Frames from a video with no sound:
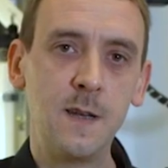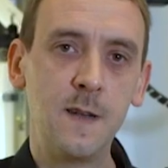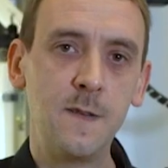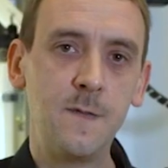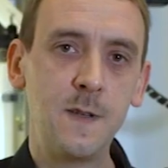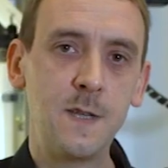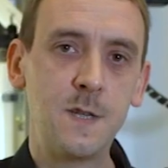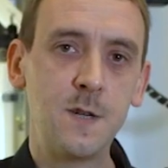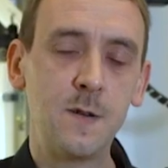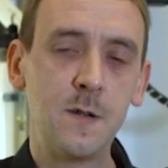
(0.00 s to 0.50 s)

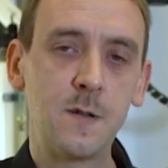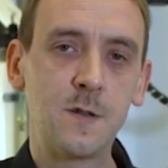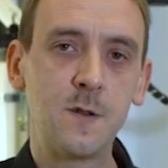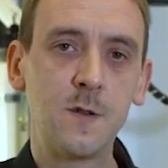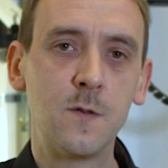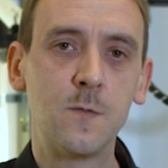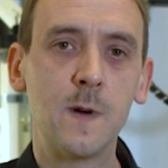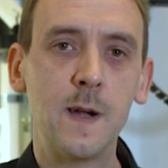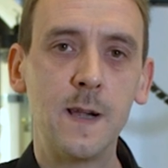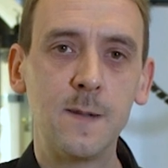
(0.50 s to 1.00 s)
individual to
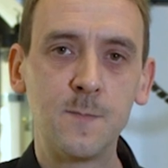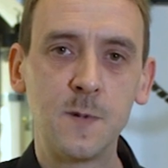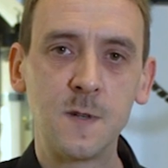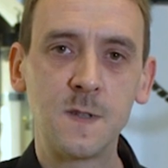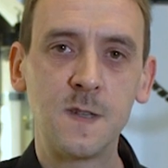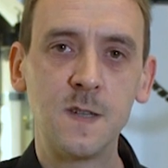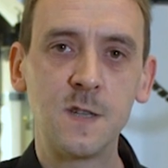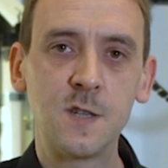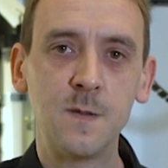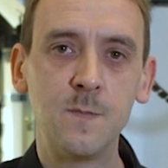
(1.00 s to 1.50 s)
the weld
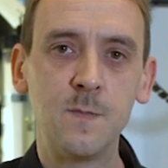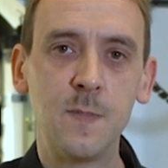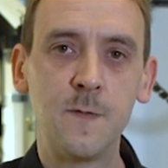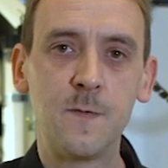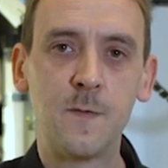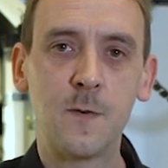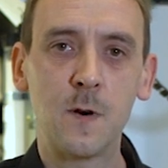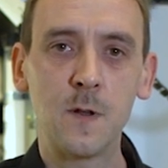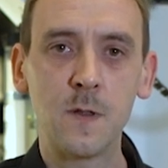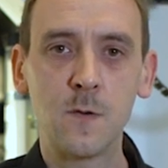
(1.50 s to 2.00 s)
position
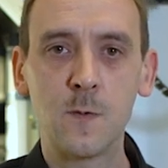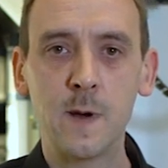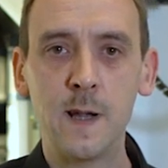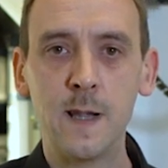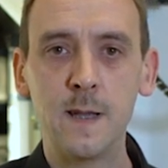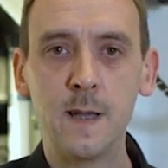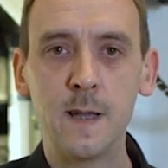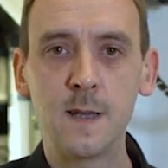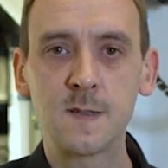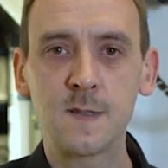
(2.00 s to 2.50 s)
before the
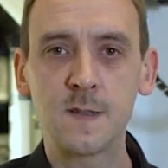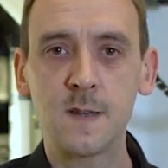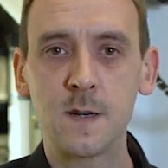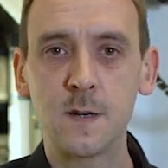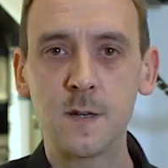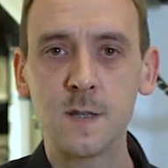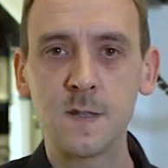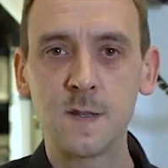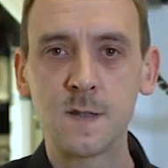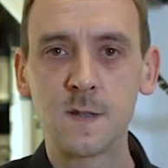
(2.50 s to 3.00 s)
welding
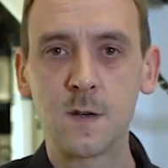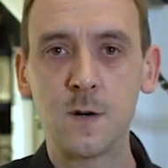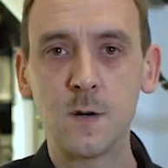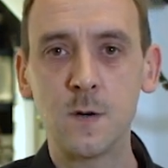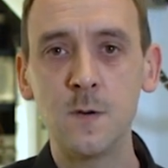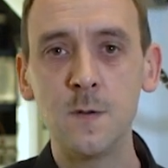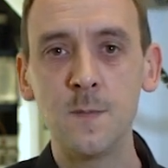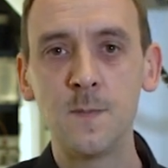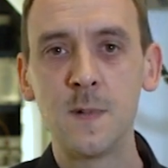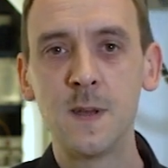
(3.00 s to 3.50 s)
starts,
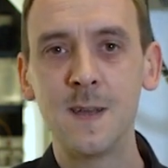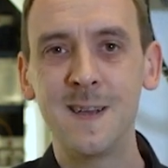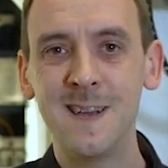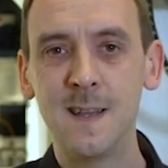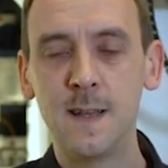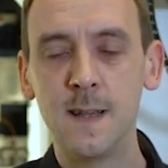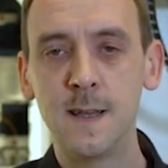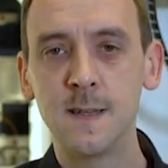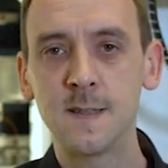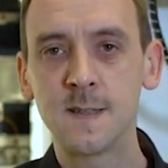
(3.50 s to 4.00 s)
so
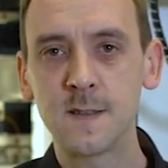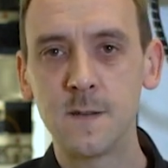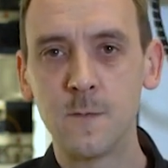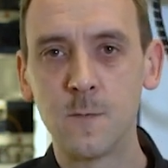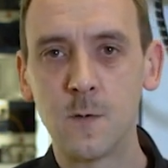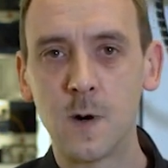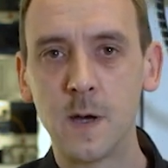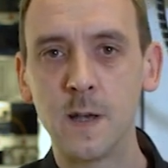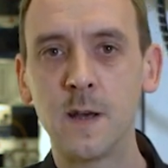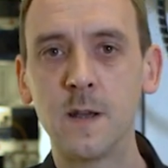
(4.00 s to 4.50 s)
it is a
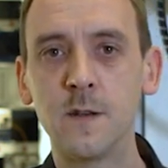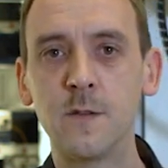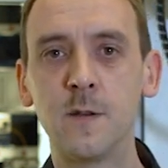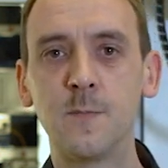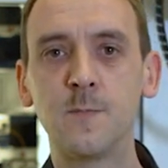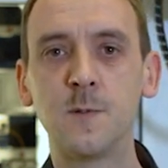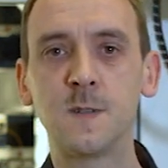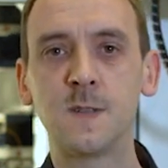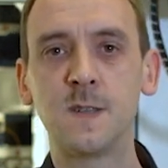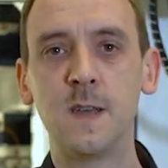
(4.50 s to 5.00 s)

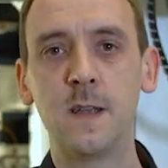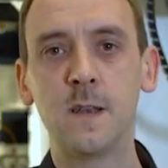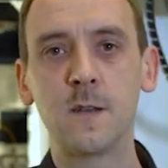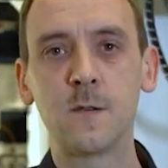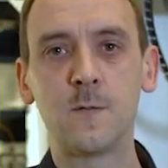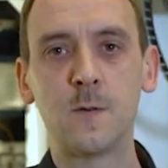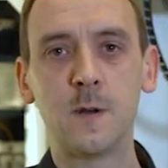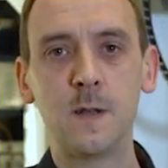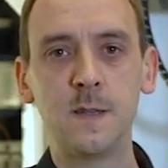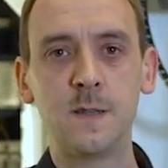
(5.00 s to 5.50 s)
100%
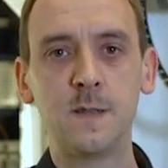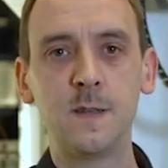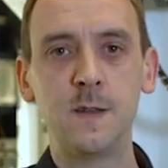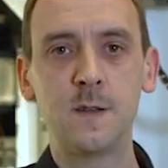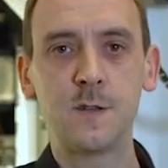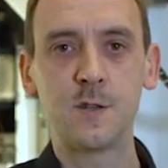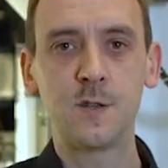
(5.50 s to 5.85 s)
quality